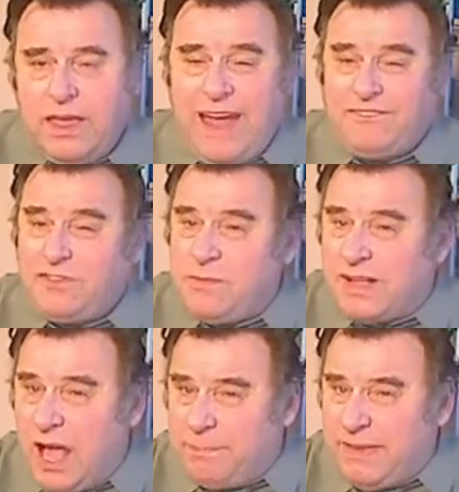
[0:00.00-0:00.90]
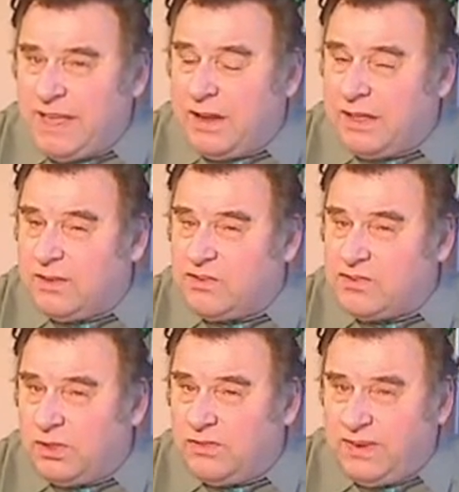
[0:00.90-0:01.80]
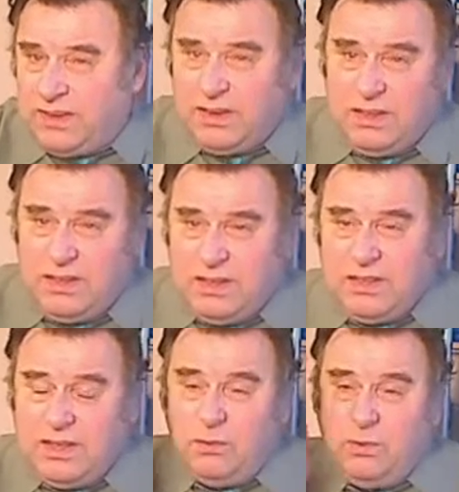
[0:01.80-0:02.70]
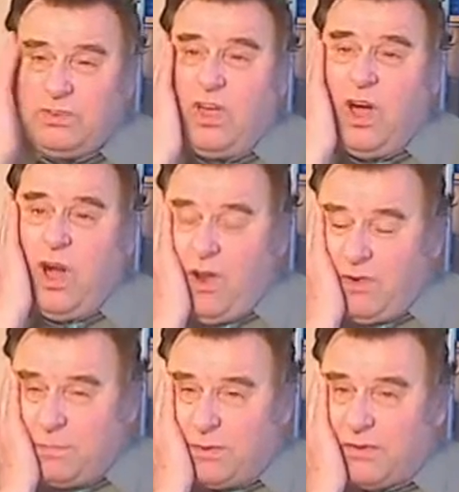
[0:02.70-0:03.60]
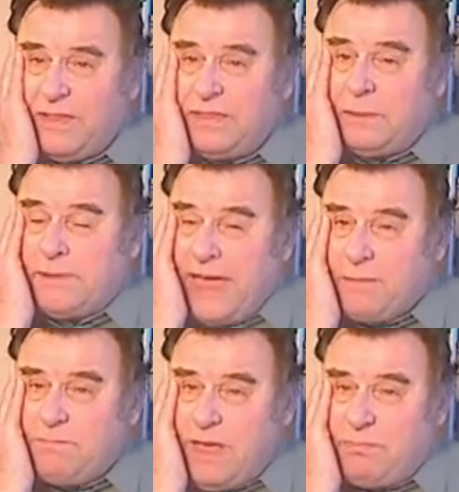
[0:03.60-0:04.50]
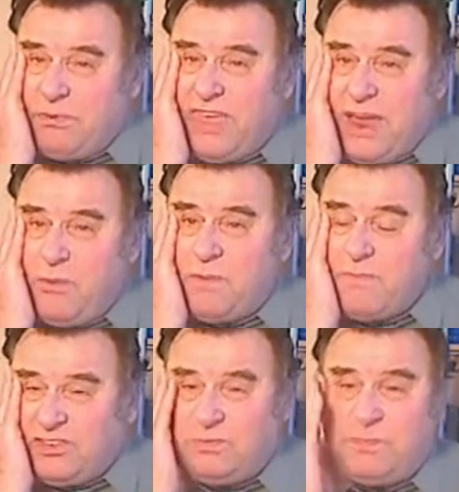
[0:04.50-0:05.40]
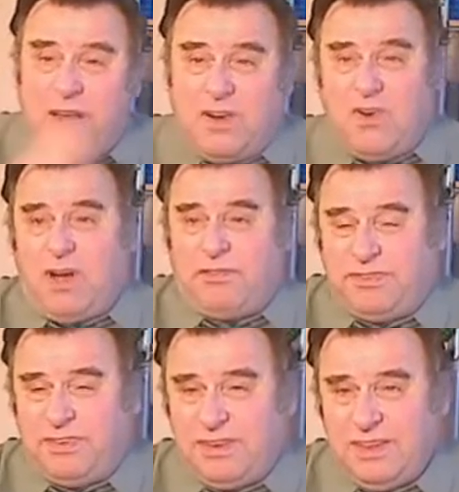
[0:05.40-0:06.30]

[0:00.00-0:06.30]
After Mugabe got in control of it, it was horrible. The black people there were much better off.